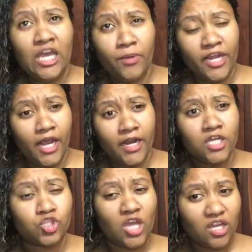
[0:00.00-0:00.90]
leave it in.
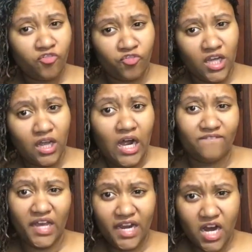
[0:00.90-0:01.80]
Stinking feet,
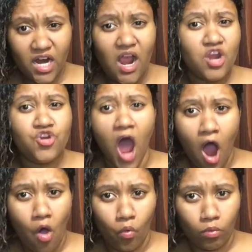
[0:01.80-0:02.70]
vinegar.
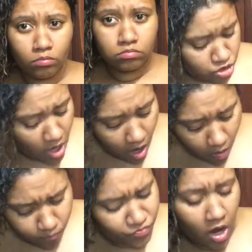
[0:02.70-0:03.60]
No, no,
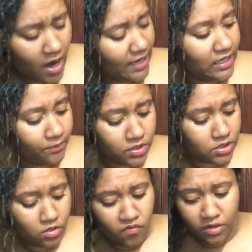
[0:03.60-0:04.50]
no. I ain't keeping
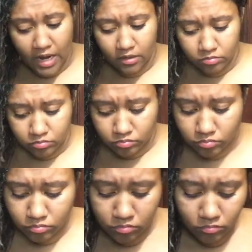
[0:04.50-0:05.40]
this in overnight.
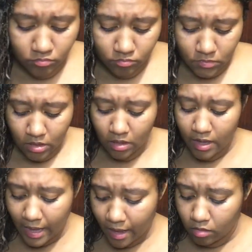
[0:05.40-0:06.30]

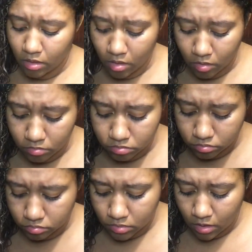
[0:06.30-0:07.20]
Hell no.
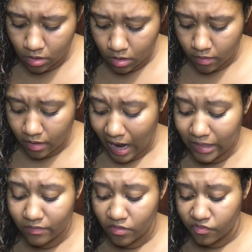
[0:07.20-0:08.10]

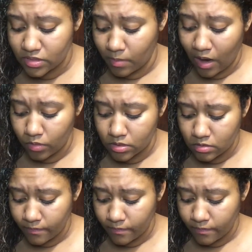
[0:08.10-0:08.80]
I don't even have some hours,